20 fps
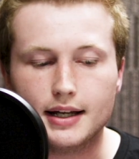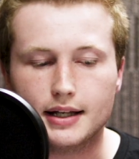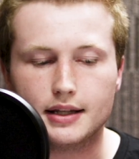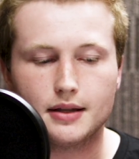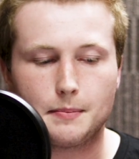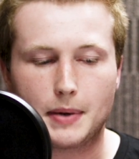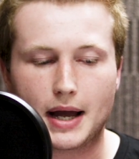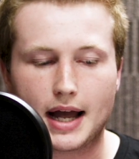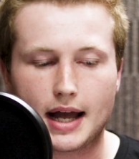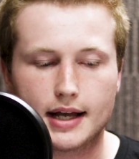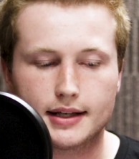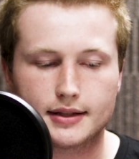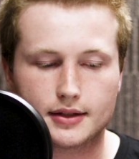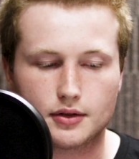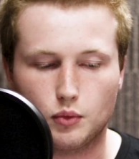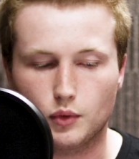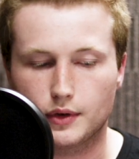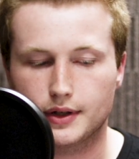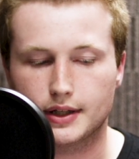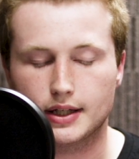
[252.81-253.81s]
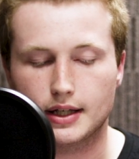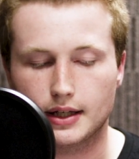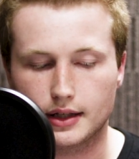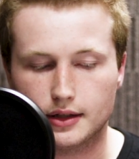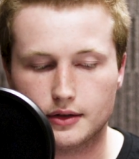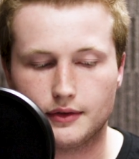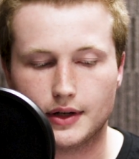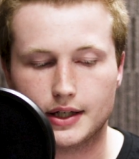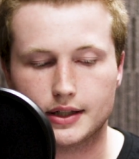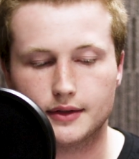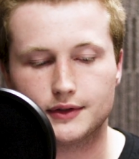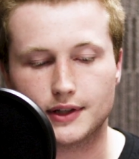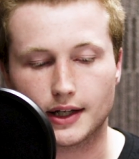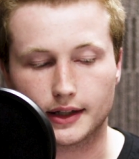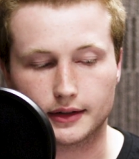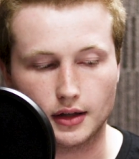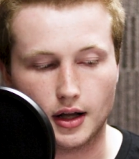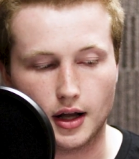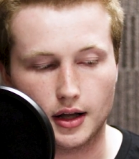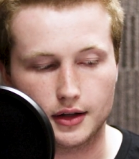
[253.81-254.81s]
In the past, when innovative
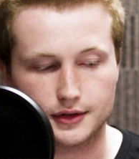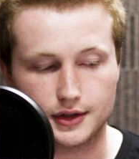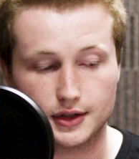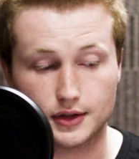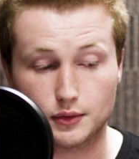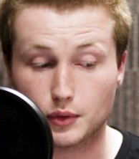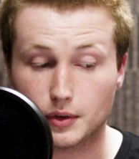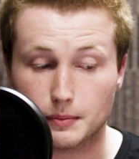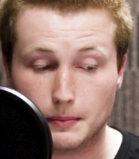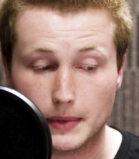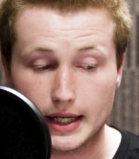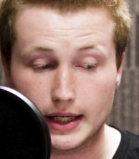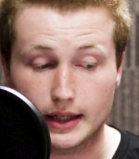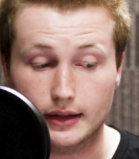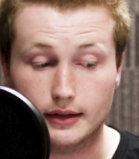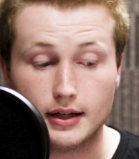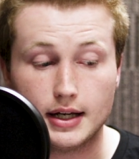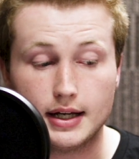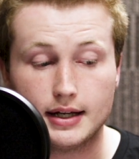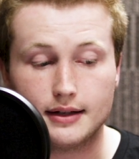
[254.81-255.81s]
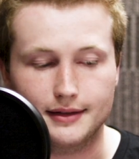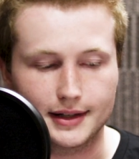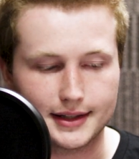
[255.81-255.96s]
technologies were made,